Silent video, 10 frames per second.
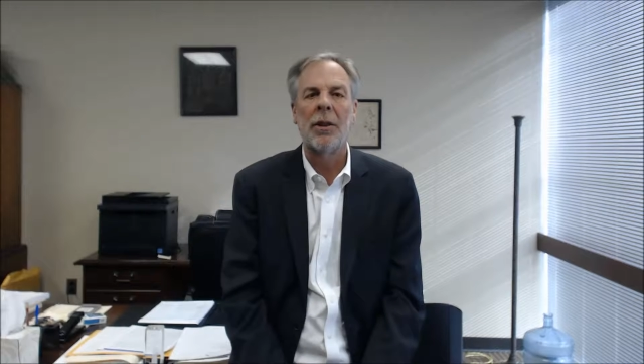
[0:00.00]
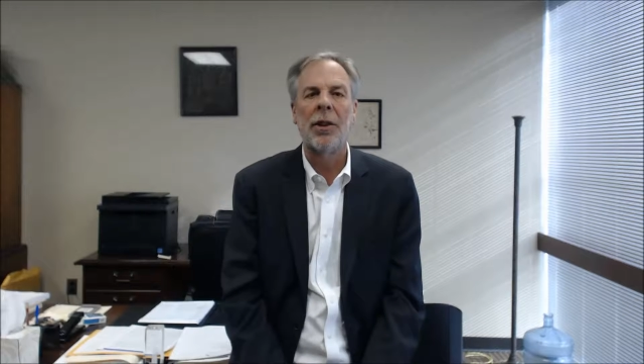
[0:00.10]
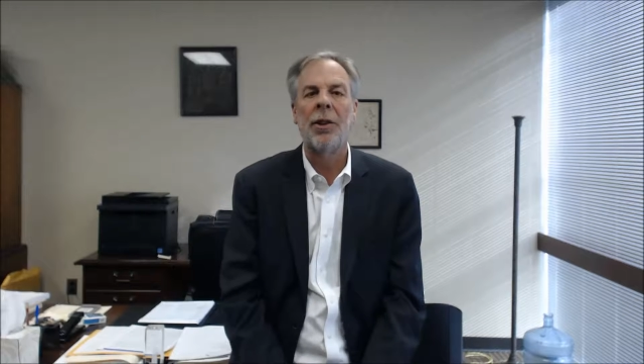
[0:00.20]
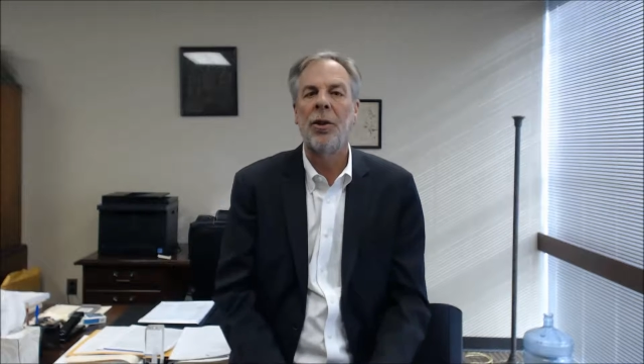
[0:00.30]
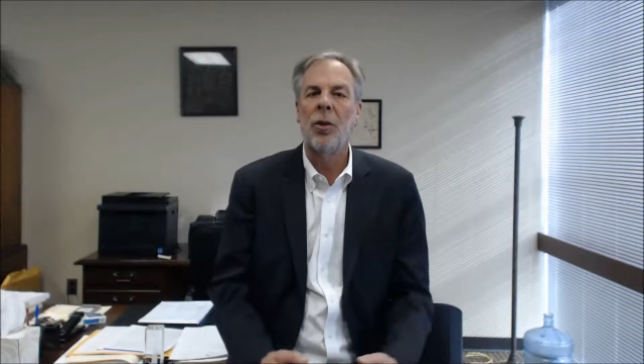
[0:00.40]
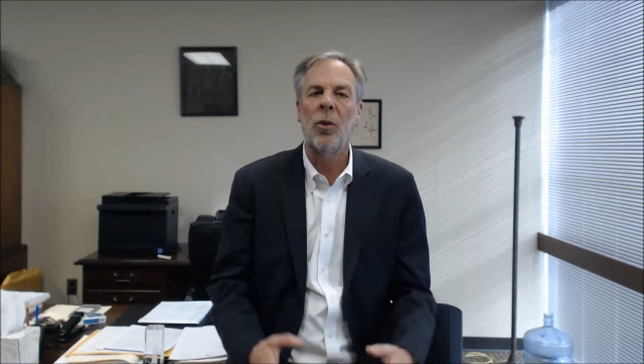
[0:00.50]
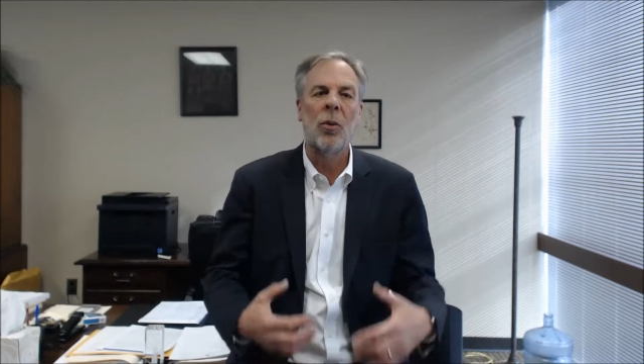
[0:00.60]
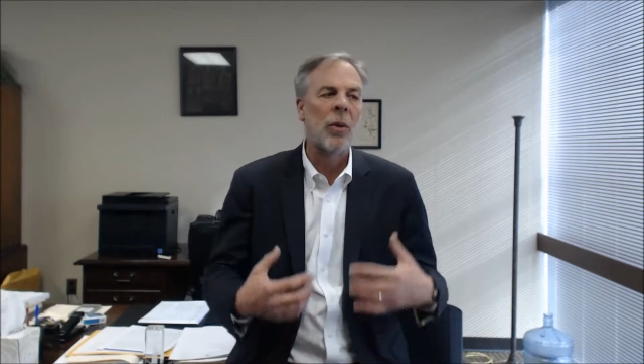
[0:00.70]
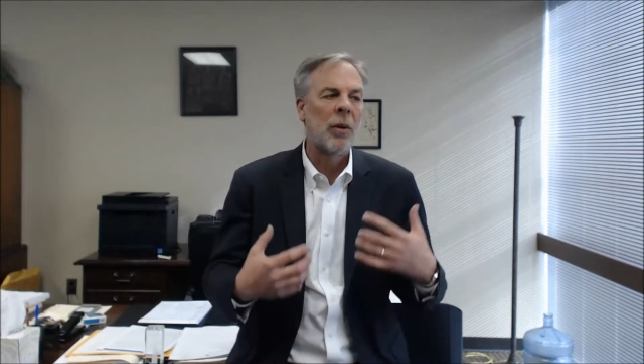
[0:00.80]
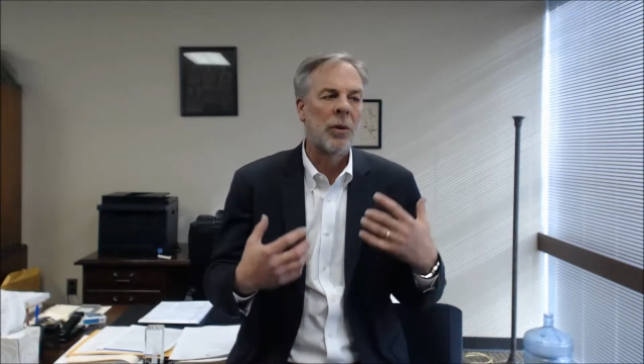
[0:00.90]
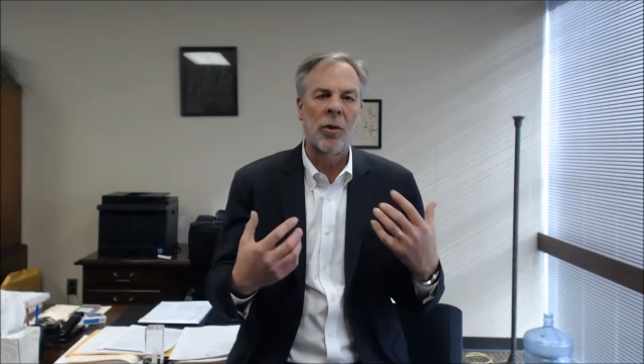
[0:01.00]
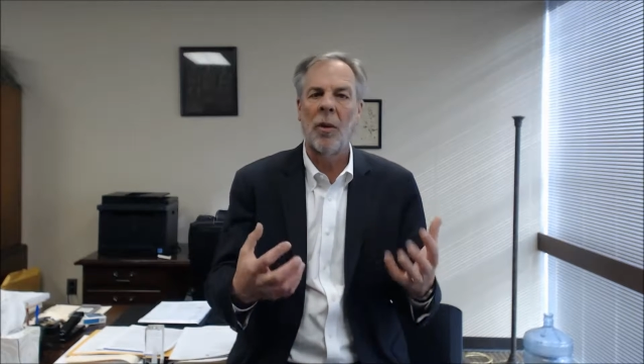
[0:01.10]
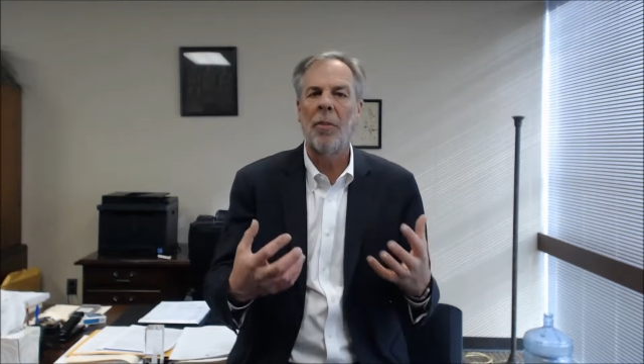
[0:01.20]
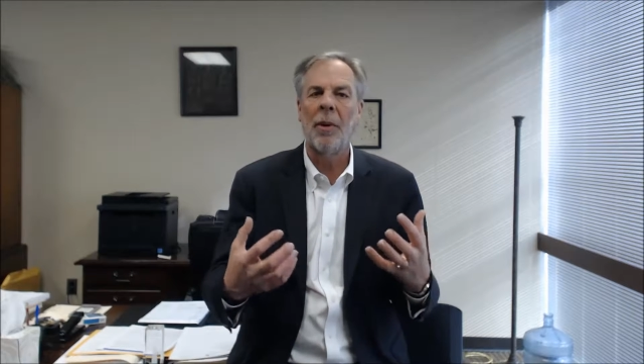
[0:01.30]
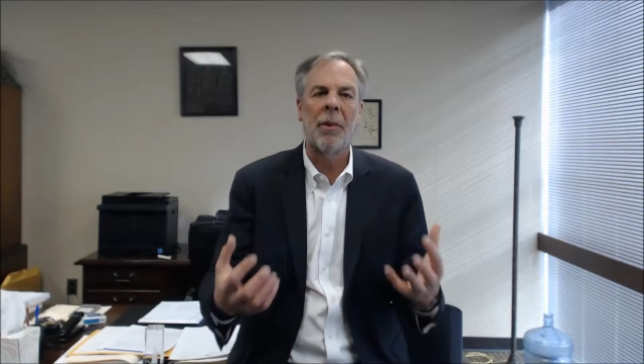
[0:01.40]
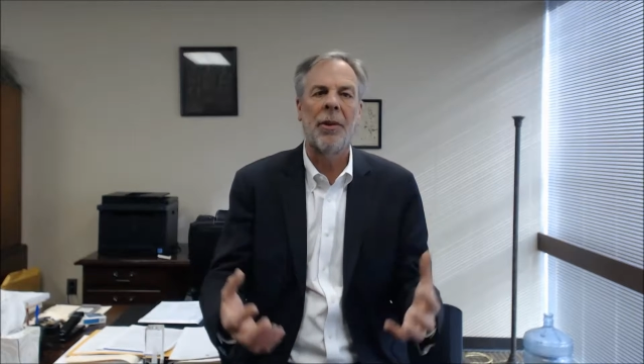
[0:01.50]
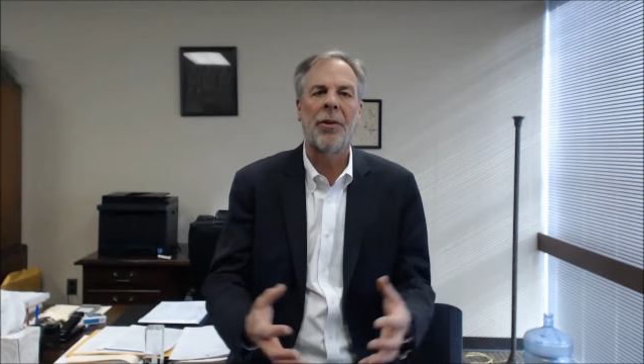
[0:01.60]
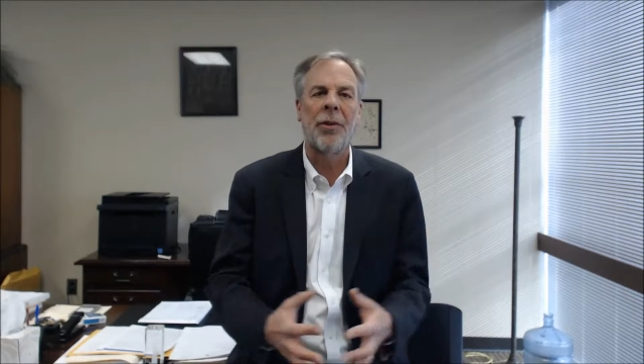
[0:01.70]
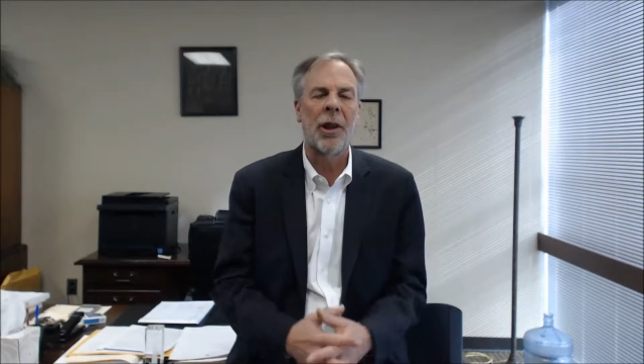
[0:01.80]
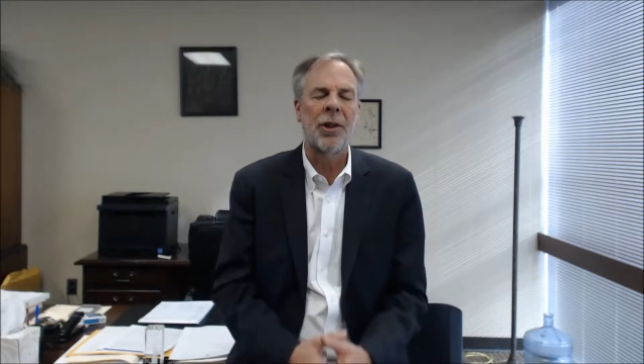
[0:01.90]
the new Trump
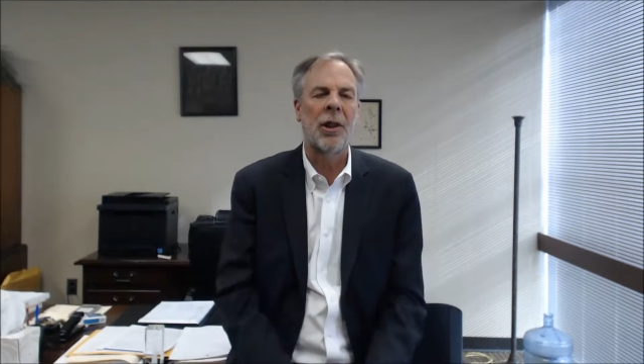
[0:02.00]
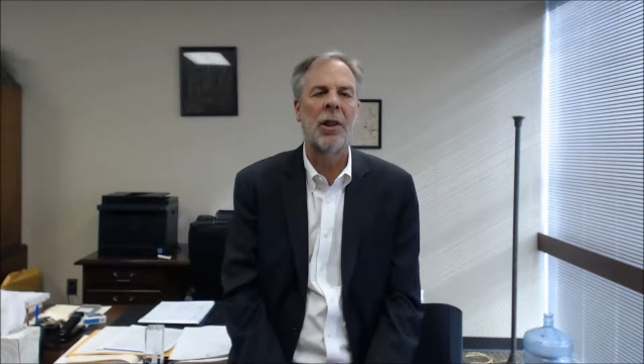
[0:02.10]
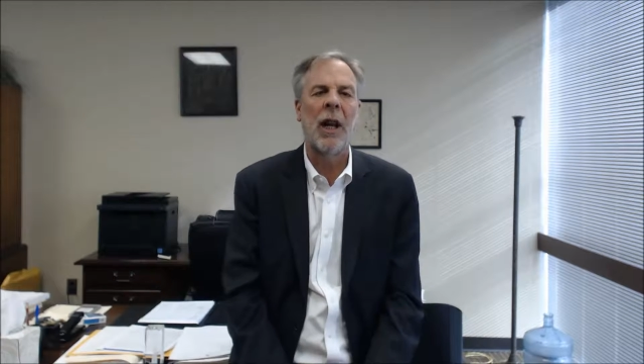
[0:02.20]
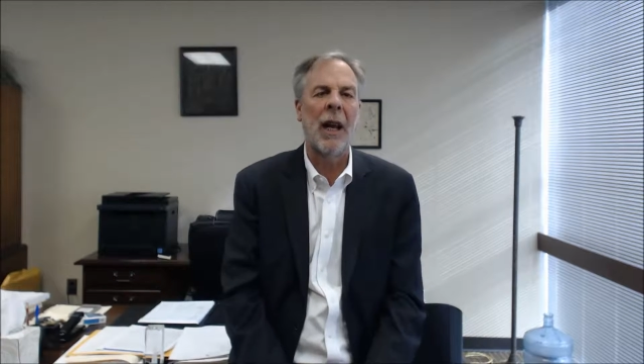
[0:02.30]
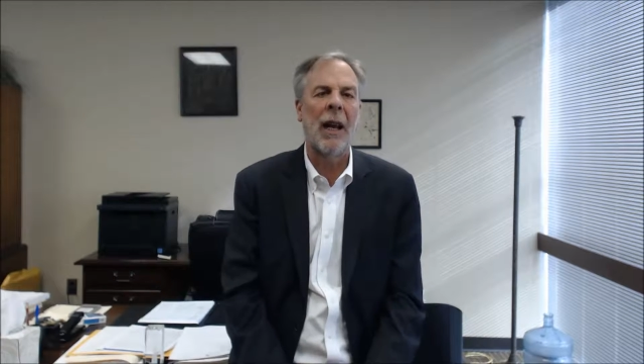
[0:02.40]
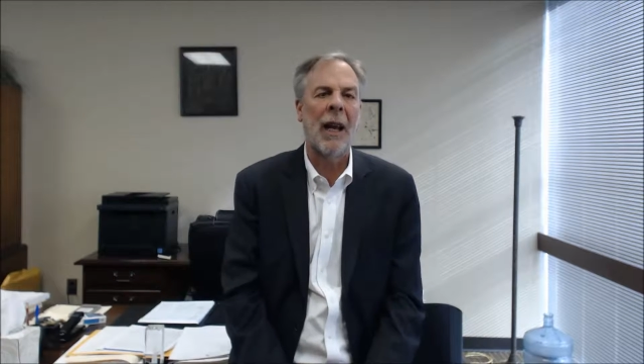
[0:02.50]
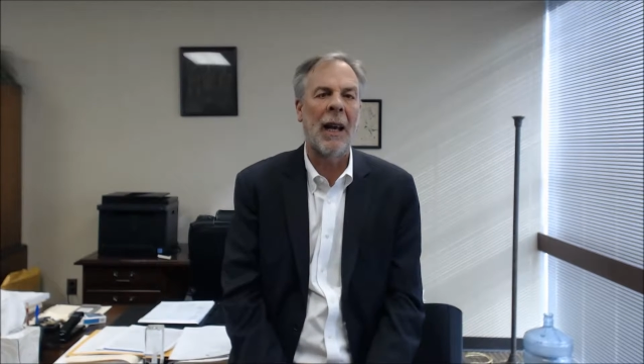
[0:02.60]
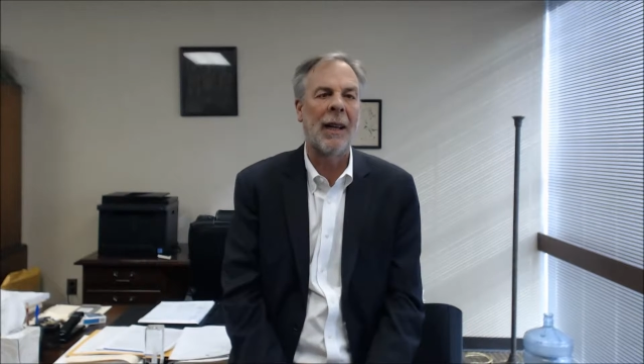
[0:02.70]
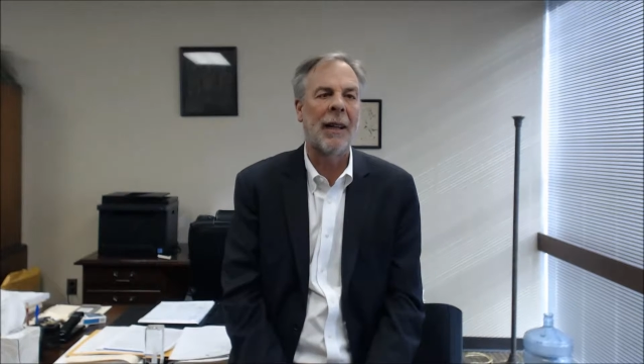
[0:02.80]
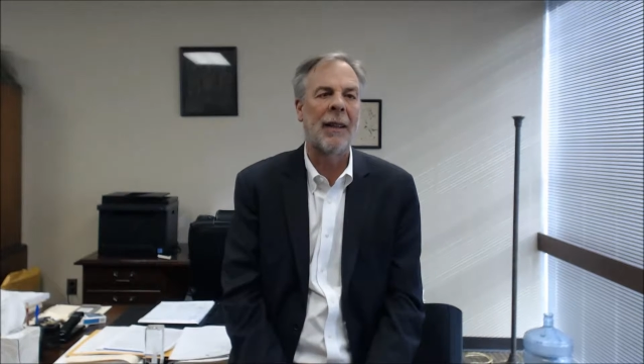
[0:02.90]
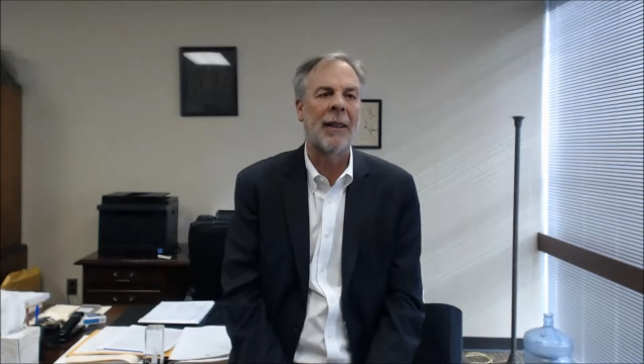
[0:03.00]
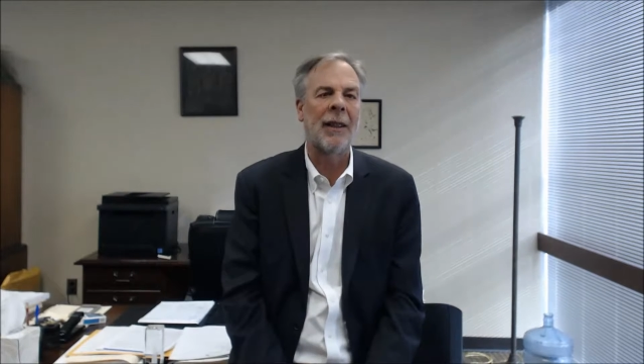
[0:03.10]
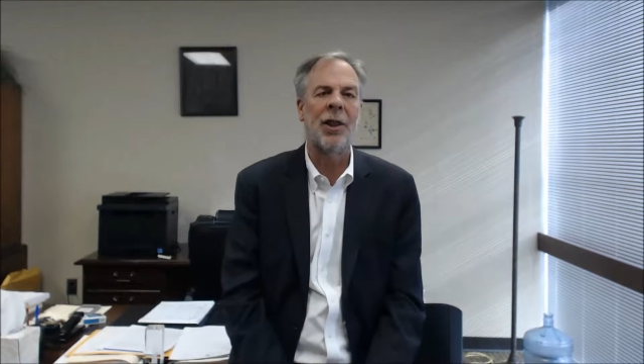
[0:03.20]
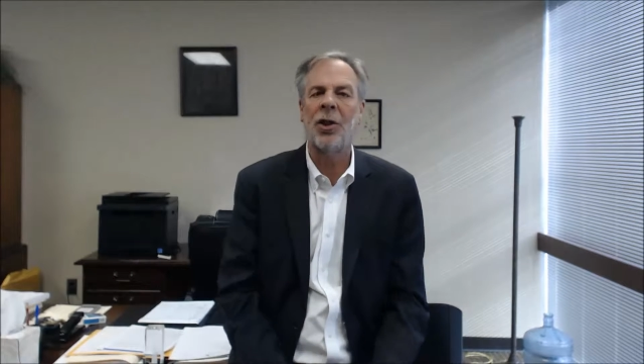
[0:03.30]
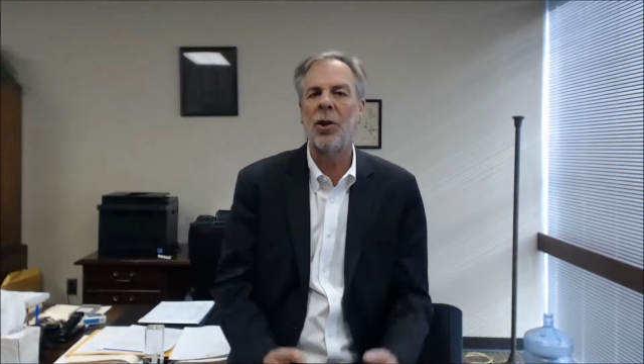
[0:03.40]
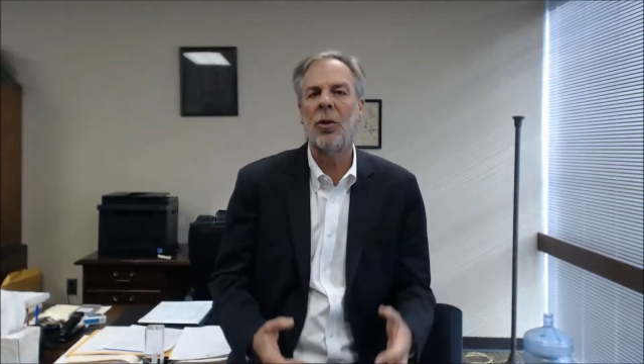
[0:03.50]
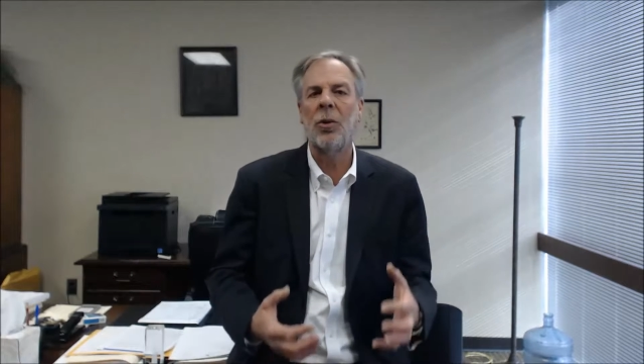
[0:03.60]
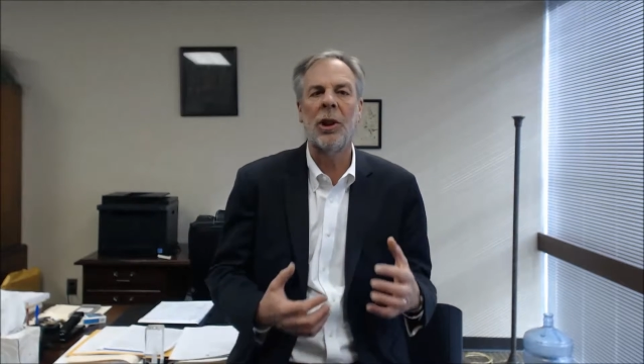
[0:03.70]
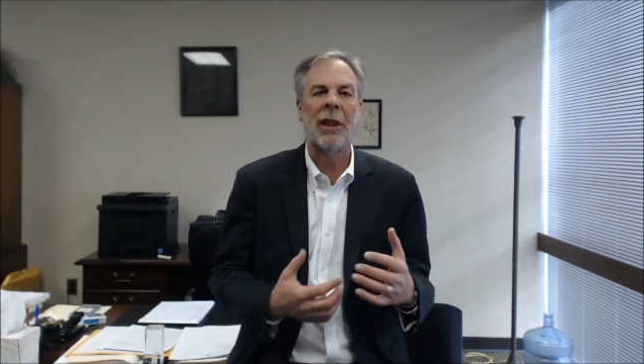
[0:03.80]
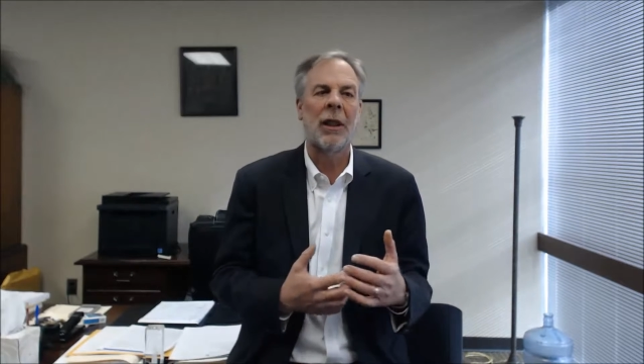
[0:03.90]
administration had
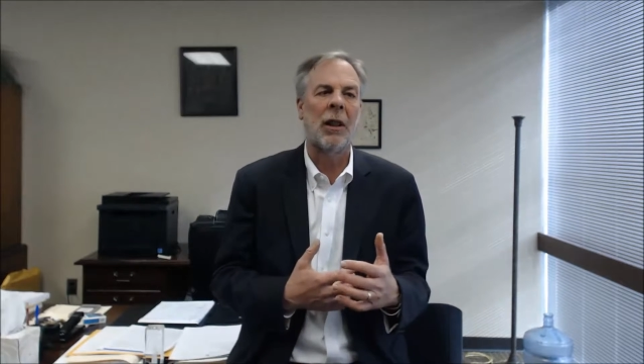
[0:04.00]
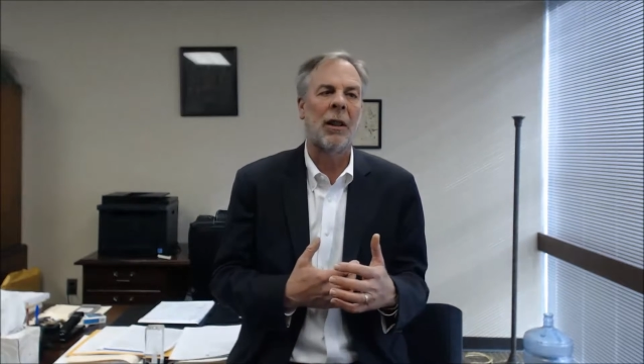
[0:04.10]
issued